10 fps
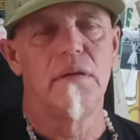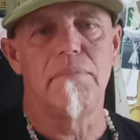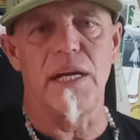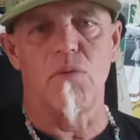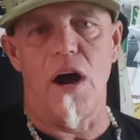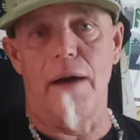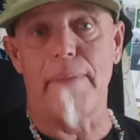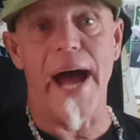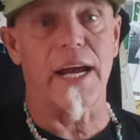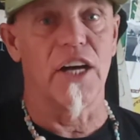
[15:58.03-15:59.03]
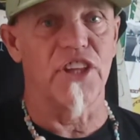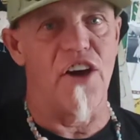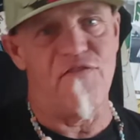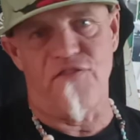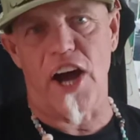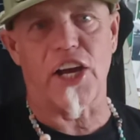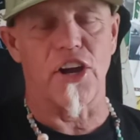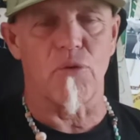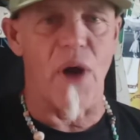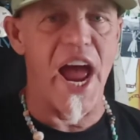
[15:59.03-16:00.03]
Meanwhile, back on the
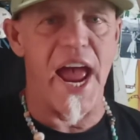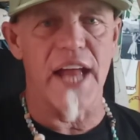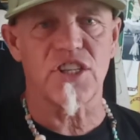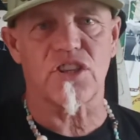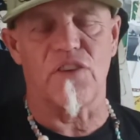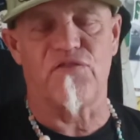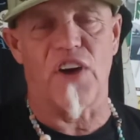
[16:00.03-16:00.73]
fucking ranch, the